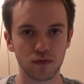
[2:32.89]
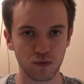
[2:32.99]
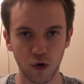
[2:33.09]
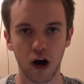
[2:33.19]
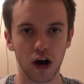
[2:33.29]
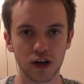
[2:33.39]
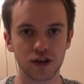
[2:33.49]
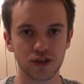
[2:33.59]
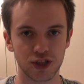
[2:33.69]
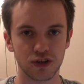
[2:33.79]

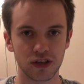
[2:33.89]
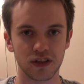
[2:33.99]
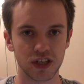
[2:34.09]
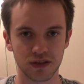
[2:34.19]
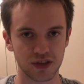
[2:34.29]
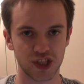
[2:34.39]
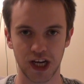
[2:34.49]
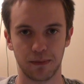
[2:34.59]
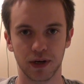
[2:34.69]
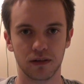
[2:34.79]
work during the
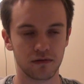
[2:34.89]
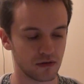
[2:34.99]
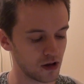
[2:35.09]
Shabbat,